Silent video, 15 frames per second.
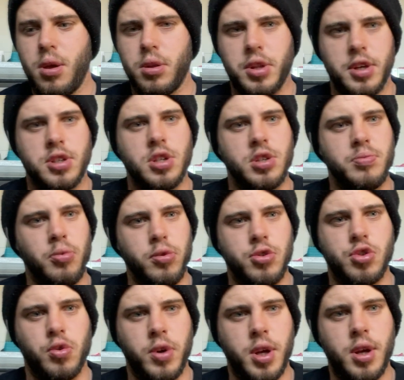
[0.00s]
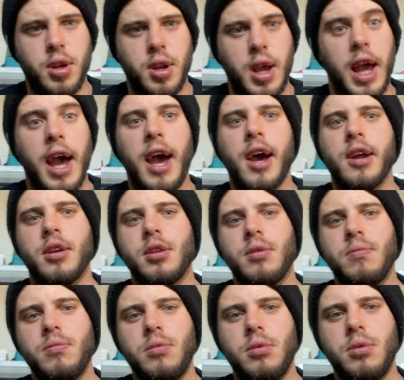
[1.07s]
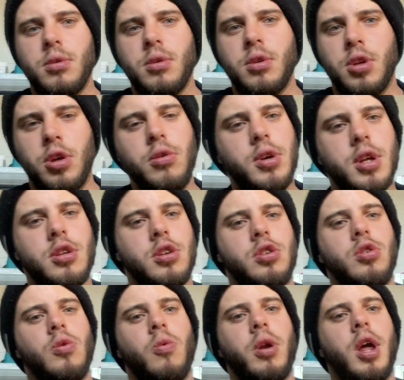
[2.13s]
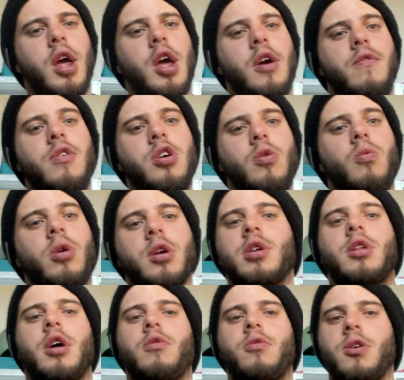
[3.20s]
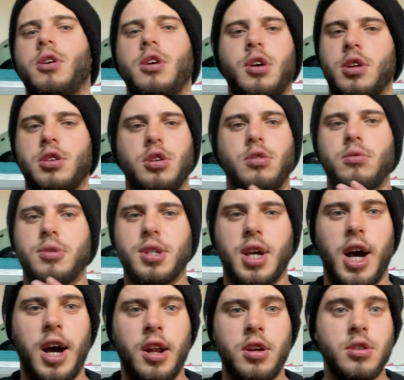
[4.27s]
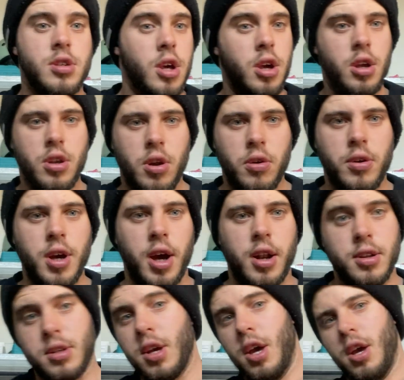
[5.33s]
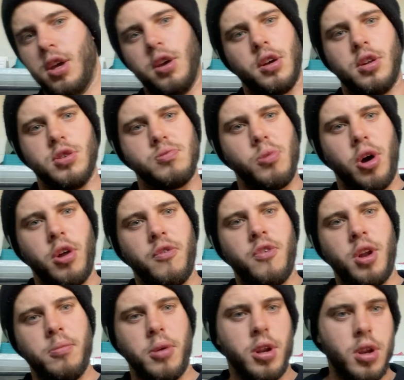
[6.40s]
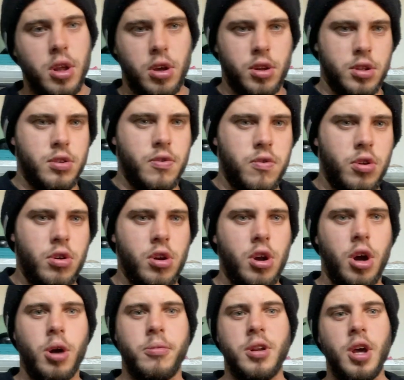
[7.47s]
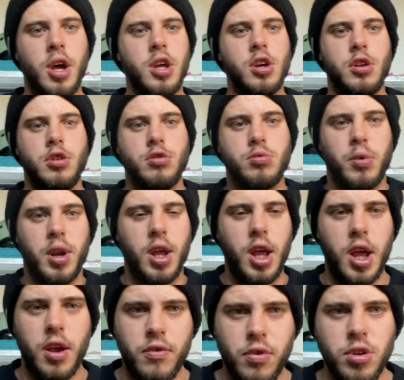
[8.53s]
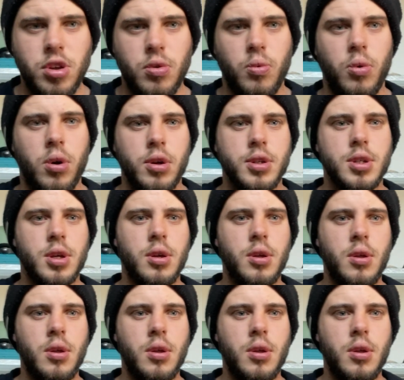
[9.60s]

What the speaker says: There's just more joy in it, and you get to do whatever you want in that rig. You get to use colors, no colors. You can use monofilament, you can use fluorocarbon, you can use whatever you want.